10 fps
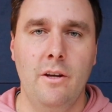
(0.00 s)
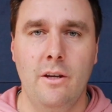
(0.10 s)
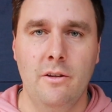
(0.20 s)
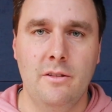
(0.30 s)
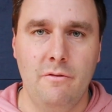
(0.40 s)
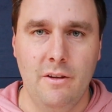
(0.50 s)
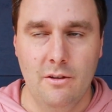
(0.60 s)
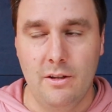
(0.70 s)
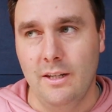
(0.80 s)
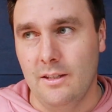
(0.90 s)
to use if you're
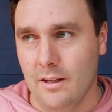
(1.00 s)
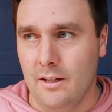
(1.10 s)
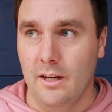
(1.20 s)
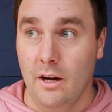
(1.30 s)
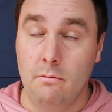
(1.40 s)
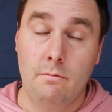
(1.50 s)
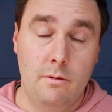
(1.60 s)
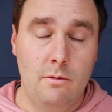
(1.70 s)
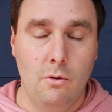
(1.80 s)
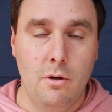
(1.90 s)
looking to,
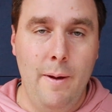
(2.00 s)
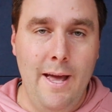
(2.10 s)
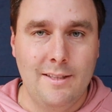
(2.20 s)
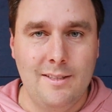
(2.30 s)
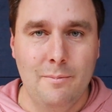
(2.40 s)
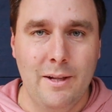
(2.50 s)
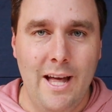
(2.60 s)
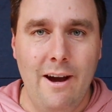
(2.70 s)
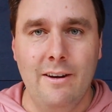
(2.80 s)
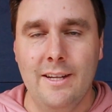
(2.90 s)
talk about
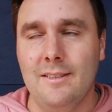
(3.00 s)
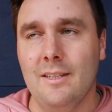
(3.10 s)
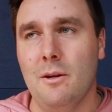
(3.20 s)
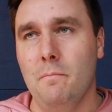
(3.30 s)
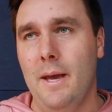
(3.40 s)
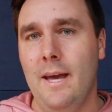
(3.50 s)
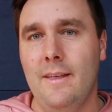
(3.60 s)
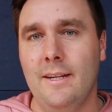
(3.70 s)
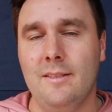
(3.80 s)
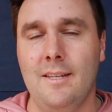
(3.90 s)
similarities and compare
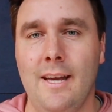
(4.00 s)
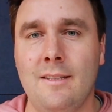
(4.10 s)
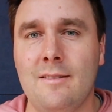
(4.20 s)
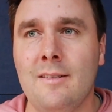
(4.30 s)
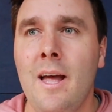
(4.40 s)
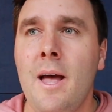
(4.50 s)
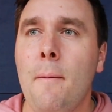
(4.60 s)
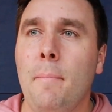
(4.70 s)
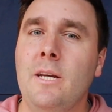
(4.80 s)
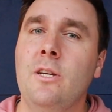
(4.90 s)
these texts,
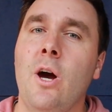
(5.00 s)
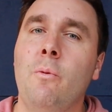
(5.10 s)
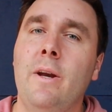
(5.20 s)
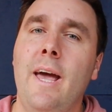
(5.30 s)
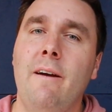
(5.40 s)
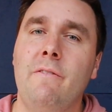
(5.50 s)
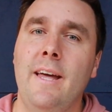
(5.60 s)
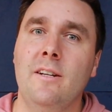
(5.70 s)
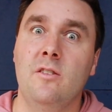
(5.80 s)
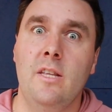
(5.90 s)
but you don't want to have
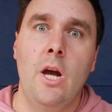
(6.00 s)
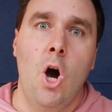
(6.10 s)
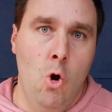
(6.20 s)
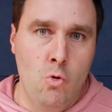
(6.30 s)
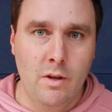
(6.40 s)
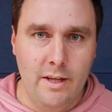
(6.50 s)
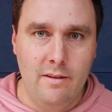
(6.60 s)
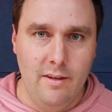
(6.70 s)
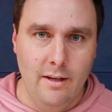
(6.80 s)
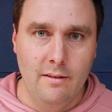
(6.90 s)
that as the only
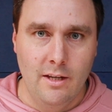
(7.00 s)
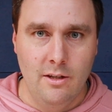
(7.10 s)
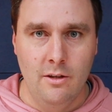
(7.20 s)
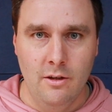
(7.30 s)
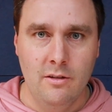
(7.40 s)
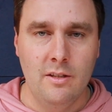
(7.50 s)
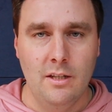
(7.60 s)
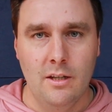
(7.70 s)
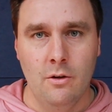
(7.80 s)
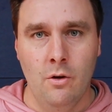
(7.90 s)
thing that you use in
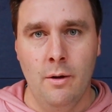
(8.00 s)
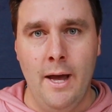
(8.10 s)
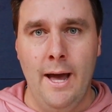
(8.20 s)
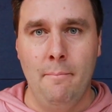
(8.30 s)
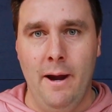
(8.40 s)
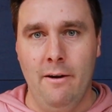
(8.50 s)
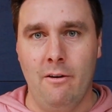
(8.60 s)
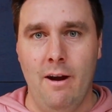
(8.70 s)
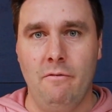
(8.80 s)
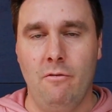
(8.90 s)
your
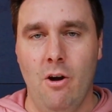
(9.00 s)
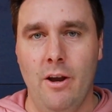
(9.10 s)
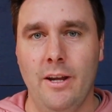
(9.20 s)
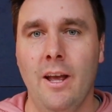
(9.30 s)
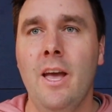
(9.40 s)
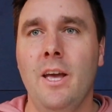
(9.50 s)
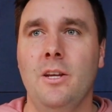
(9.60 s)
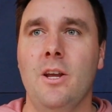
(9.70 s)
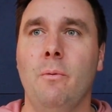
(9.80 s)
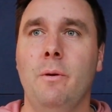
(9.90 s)
paragraph writing.
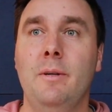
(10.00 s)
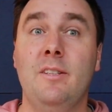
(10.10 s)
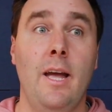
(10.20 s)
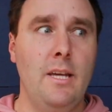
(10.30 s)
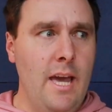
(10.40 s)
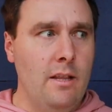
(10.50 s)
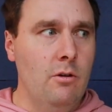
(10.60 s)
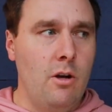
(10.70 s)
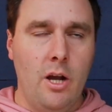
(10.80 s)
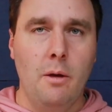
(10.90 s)
You don't want to be saying, yeah,
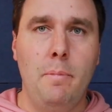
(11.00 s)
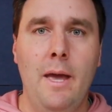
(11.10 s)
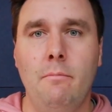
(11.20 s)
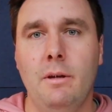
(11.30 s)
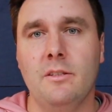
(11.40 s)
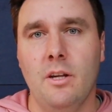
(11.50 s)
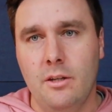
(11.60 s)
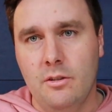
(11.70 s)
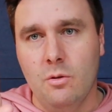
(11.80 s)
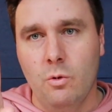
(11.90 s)
look, I compared because I
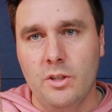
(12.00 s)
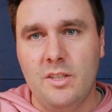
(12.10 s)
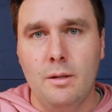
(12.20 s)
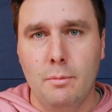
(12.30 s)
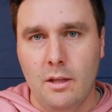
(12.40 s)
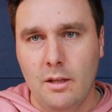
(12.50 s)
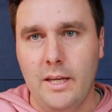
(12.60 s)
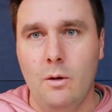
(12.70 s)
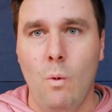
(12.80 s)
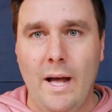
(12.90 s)
used the word
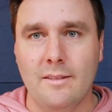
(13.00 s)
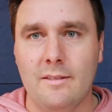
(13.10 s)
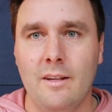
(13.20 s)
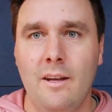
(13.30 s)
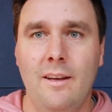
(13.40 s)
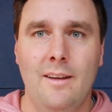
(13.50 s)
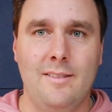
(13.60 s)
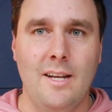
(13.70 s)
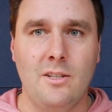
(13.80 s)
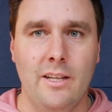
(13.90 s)
similarly once.
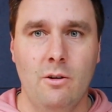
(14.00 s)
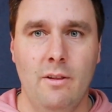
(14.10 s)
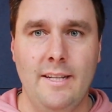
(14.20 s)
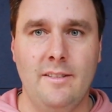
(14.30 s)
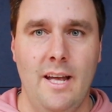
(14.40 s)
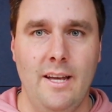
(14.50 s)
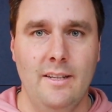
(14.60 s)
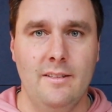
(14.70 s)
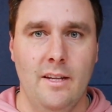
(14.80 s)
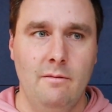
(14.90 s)
Essentially, all that's saying
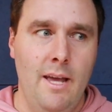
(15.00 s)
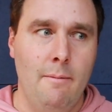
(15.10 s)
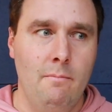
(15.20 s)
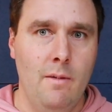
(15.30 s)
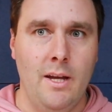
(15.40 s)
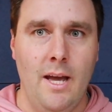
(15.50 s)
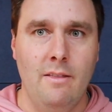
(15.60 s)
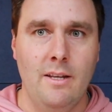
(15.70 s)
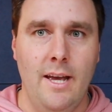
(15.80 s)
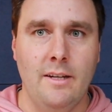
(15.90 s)
is that,
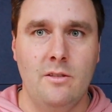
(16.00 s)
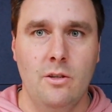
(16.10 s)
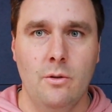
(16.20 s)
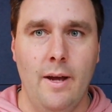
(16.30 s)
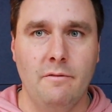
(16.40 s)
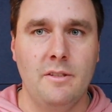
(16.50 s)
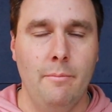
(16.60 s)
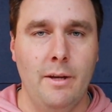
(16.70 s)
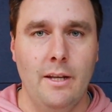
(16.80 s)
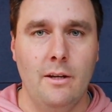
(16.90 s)
the texts do have
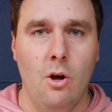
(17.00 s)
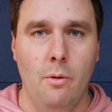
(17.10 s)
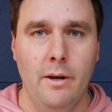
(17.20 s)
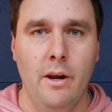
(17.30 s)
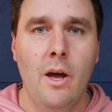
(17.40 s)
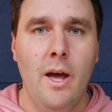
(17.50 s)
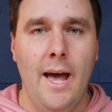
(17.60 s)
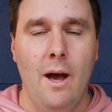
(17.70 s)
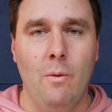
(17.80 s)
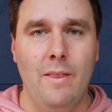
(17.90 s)
something in common
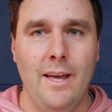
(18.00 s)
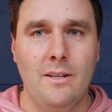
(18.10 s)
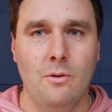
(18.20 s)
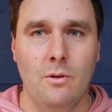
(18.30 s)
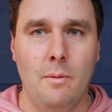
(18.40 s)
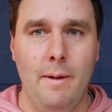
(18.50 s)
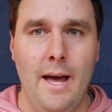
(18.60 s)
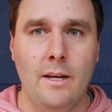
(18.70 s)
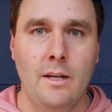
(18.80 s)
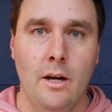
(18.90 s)
where they talk
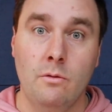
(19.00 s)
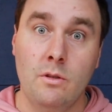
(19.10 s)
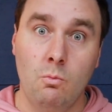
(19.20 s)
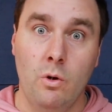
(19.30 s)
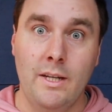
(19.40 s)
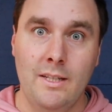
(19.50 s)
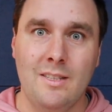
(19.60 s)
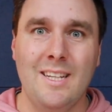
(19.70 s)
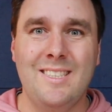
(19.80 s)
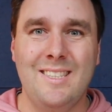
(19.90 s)
about, what is
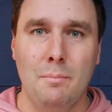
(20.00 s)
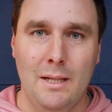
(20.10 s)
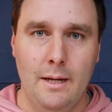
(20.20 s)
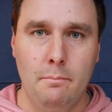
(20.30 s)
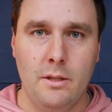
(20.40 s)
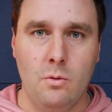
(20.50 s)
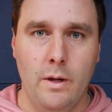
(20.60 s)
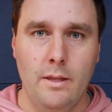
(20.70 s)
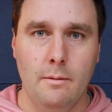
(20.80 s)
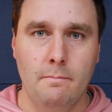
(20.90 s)
similar
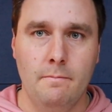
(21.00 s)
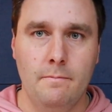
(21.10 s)
between them.